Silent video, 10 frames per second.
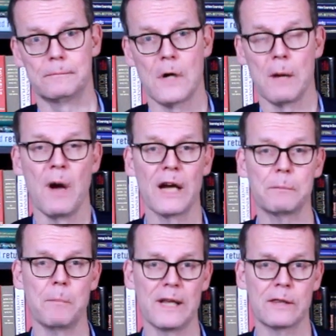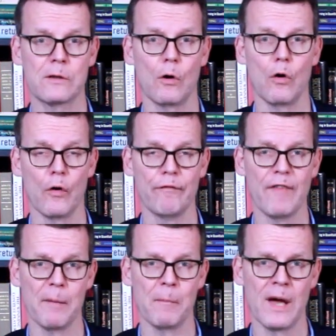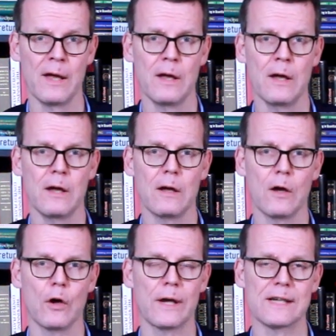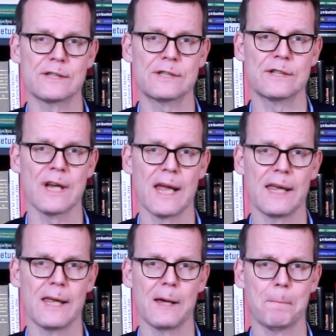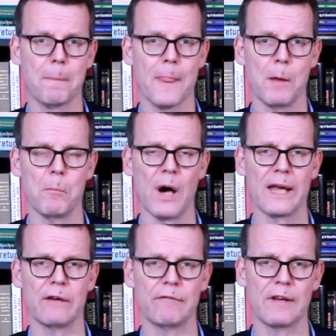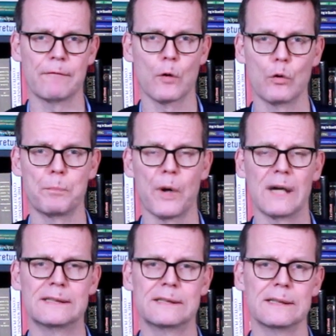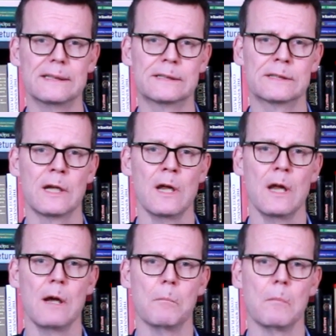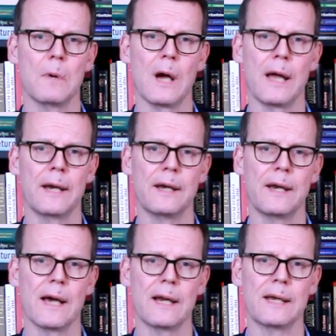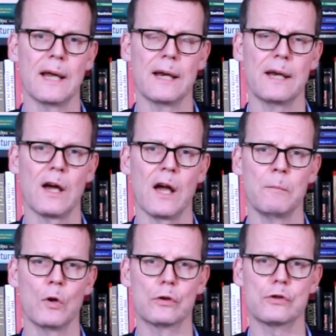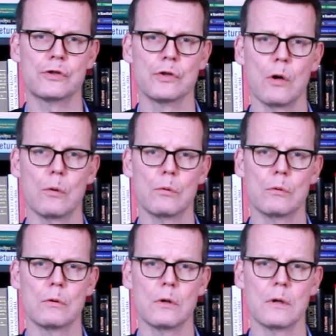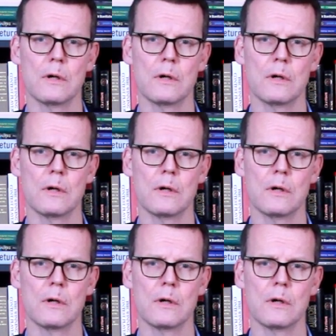I might bet on them against, say, Bayern with good prices, and I'm not so